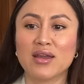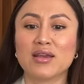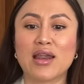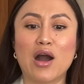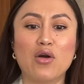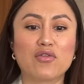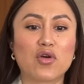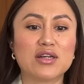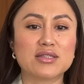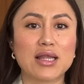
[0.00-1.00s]
Now, of
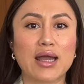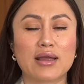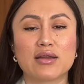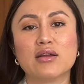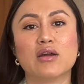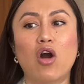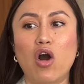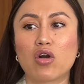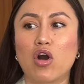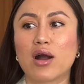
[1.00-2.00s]
course, like
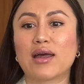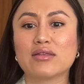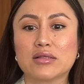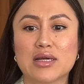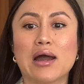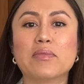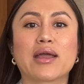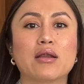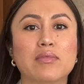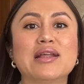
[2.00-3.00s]
Hong Kong at the time,
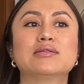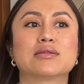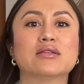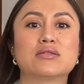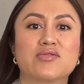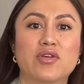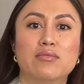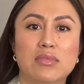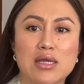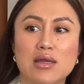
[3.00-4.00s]
like it made sense for
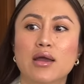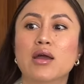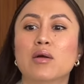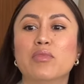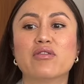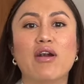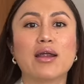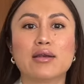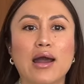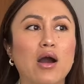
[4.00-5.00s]
me. But
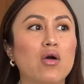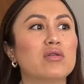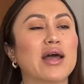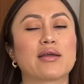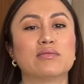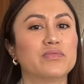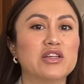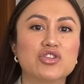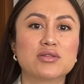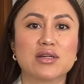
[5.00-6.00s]
right now, like it
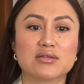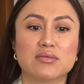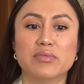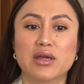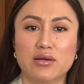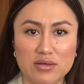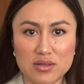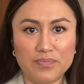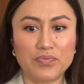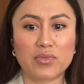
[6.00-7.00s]
just doesn't
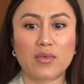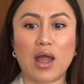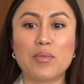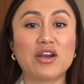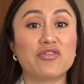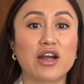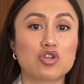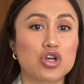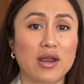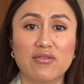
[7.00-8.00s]
because I'm
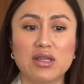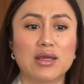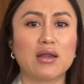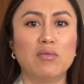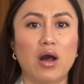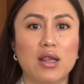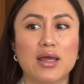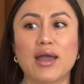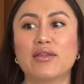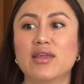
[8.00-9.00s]
manufacturing everything in
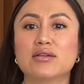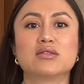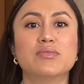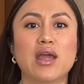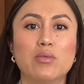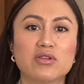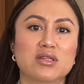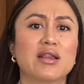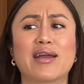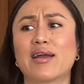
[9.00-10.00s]
Bali. And then to be able to
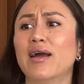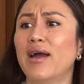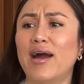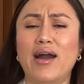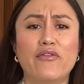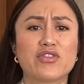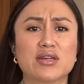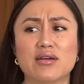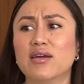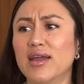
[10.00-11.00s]
like have
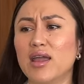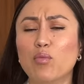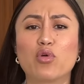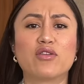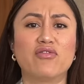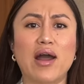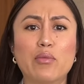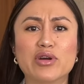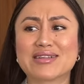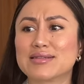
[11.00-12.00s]
to import
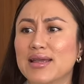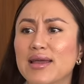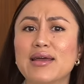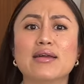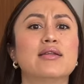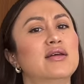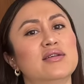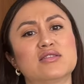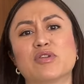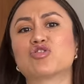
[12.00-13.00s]
fabrics in,
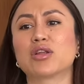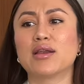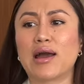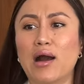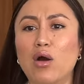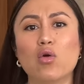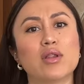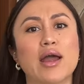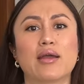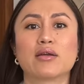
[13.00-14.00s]
especially now,
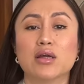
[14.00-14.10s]
like,